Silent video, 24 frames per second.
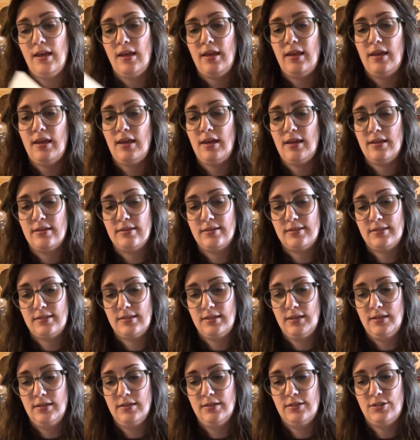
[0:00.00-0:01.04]
It's
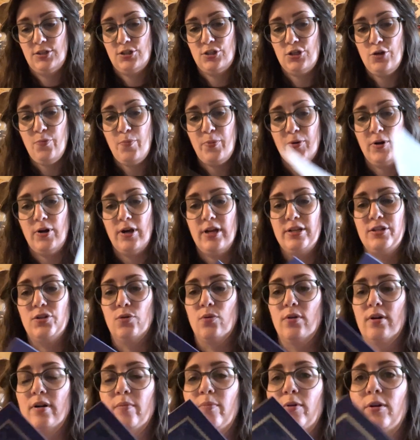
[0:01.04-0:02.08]
super
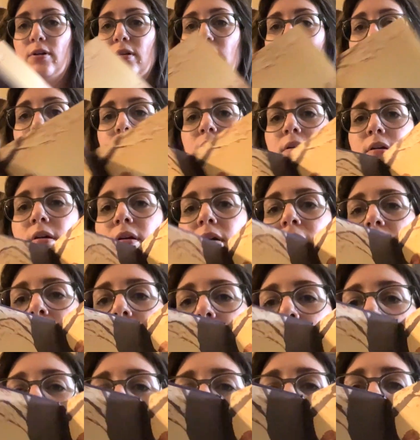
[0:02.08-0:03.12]
adorable,
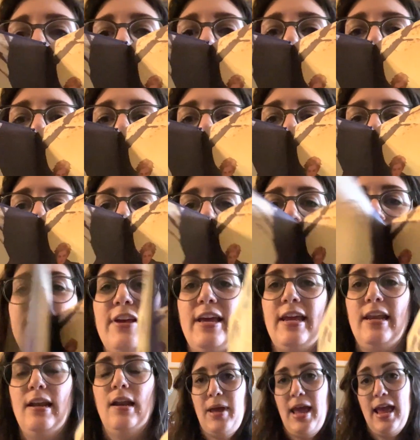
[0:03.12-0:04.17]
and I love
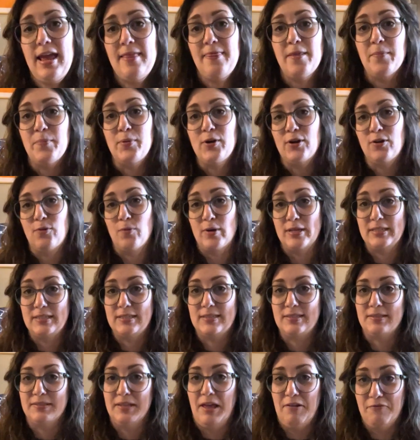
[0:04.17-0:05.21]
it, and the book was
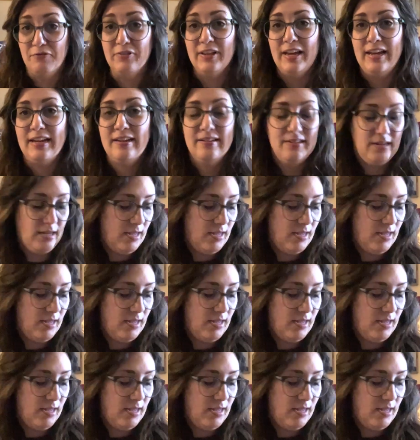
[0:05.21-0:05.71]
lovely.